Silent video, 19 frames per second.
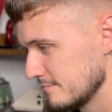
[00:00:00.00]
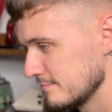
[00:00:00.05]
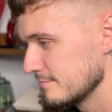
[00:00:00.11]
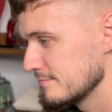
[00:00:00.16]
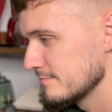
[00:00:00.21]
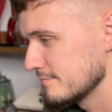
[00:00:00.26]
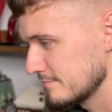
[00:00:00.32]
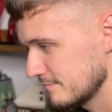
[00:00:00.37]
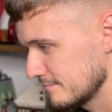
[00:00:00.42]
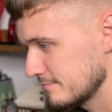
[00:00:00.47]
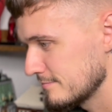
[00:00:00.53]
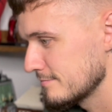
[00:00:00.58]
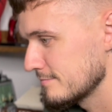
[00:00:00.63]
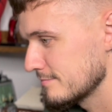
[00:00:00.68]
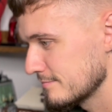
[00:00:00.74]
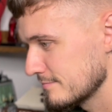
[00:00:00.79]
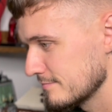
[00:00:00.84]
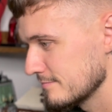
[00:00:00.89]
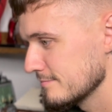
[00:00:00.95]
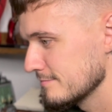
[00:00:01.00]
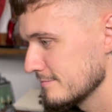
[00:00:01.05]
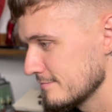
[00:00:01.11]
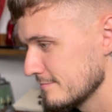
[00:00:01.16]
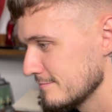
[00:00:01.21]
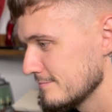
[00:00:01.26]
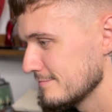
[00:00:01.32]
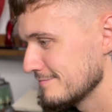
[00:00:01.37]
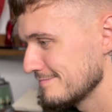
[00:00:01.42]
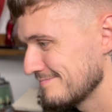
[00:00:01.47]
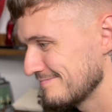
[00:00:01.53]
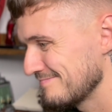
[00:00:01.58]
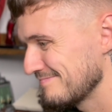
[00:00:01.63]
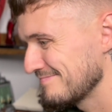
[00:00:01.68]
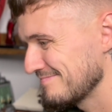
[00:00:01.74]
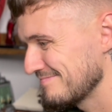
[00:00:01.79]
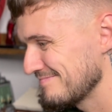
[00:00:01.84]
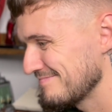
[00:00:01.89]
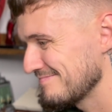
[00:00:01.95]

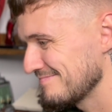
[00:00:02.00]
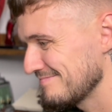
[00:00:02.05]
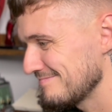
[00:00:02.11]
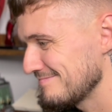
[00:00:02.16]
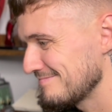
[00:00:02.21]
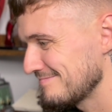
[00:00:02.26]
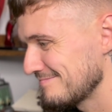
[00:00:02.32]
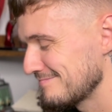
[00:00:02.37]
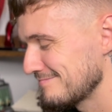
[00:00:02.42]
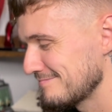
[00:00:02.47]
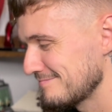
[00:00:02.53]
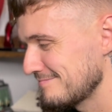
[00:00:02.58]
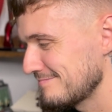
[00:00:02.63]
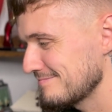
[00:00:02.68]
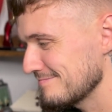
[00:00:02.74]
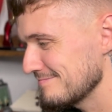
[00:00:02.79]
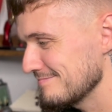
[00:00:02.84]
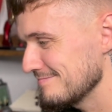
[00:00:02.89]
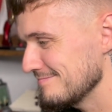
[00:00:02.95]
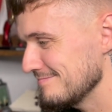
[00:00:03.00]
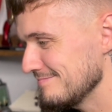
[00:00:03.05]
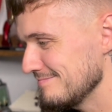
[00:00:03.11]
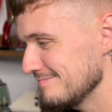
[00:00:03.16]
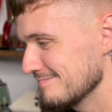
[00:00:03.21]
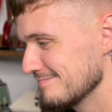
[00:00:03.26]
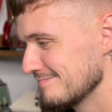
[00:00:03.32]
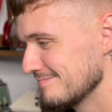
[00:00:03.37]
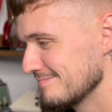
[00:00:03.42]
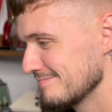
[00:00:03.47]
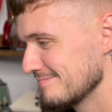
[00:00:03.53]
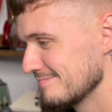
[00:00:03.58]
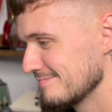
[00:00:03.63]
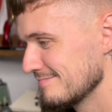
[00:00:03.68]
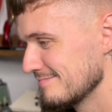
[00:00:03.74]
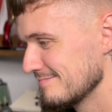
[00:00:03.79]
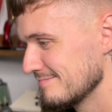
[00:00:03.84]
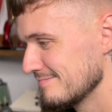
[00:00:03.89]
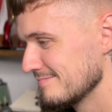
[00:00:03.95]

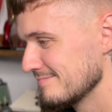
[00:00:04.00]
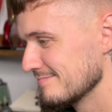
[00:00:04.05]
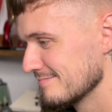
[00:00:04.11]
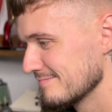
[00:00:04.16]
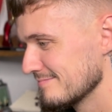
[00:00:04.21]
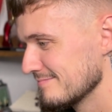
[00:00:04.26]
This person isn't speaking.